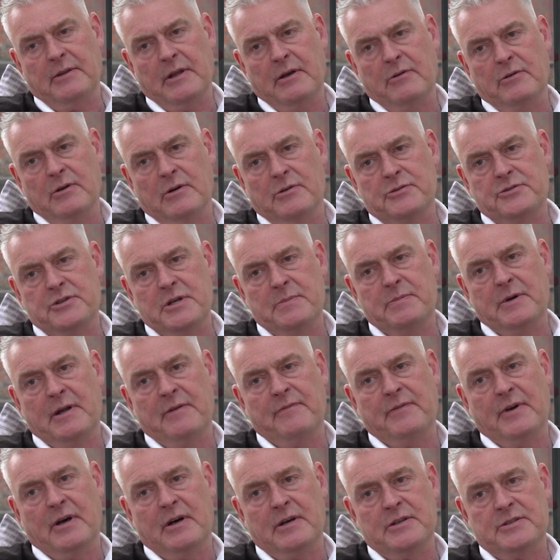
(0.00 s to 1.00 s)
They'll go on
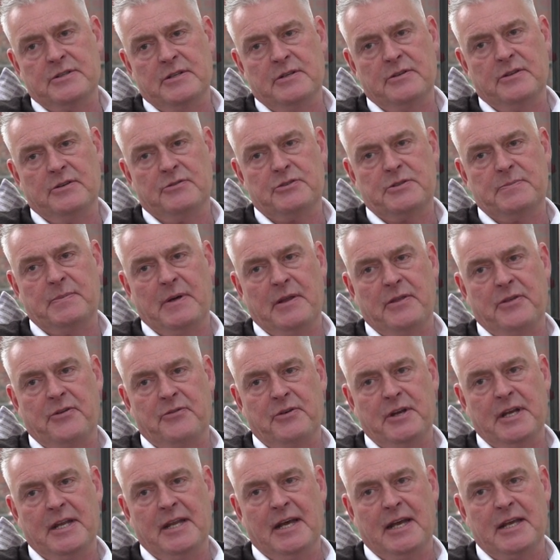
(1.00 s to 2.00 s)
TripAdvisor. They'll spend
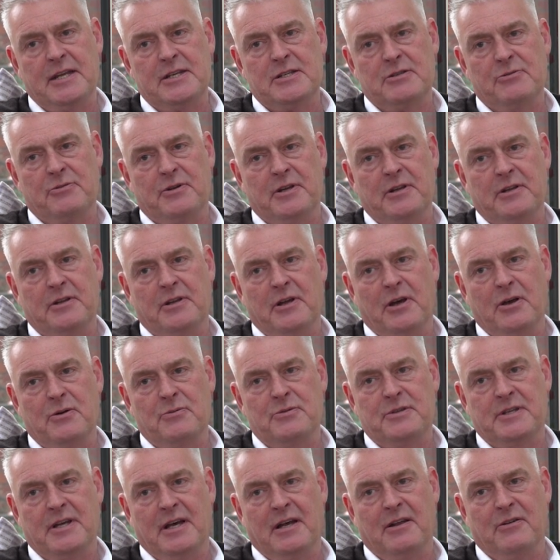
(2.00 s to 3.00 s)
3 days looking at a
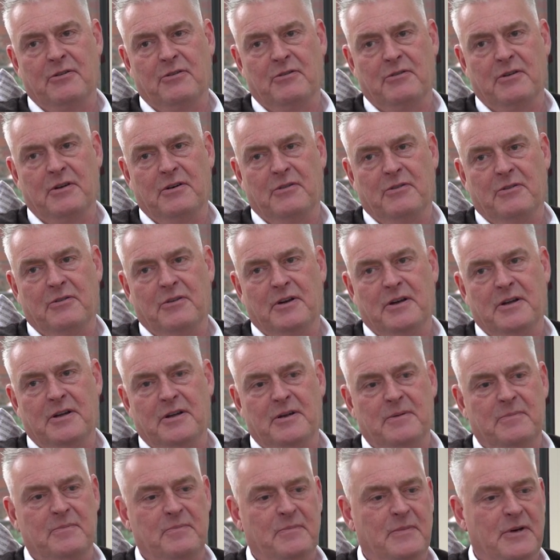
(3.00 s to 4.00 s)
hotel
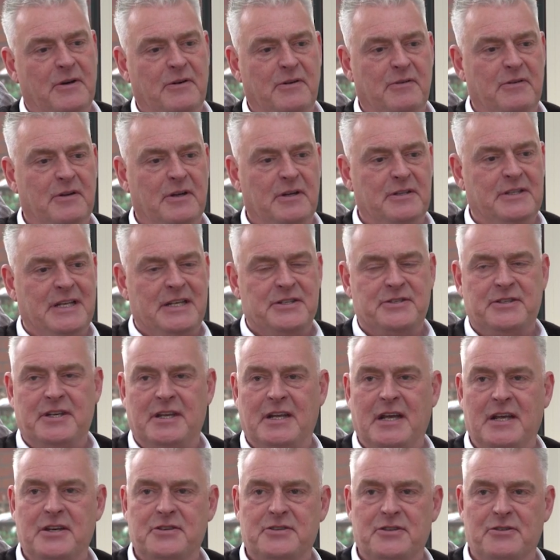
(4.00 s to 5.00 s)
or a
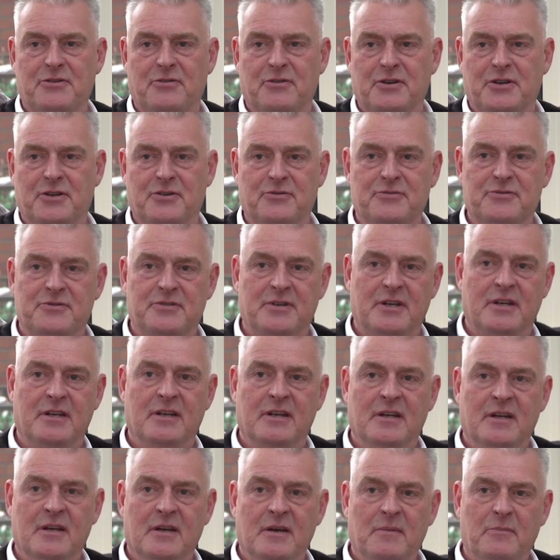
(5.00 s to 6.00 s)
destination or a country.
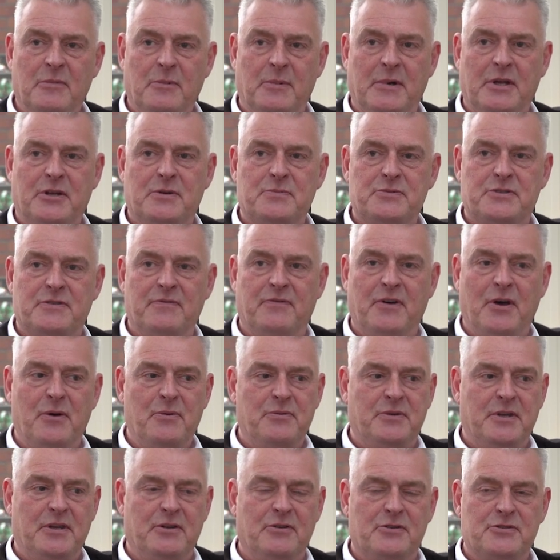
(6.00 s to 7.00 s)
But when it comes to
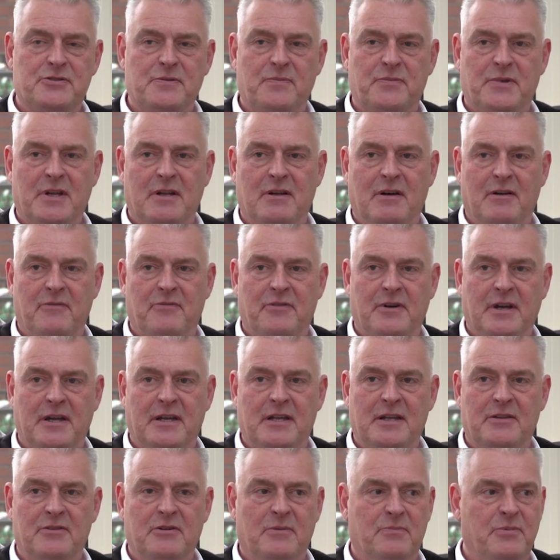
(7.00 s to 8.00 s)
voting or something like
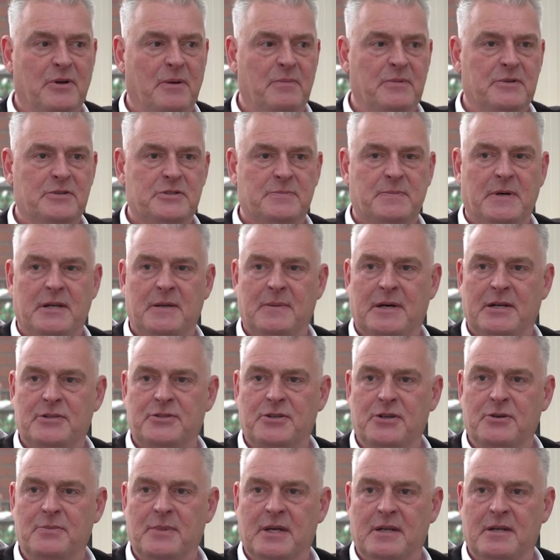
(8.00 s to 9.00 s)
fracking, they'll probably just spend about
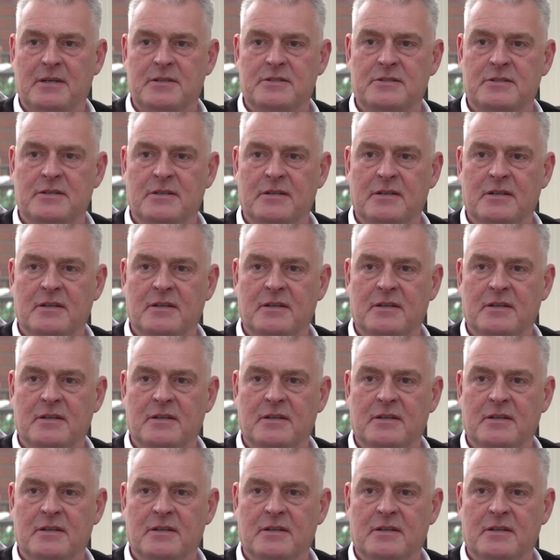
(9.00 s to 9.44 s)
2 minutes.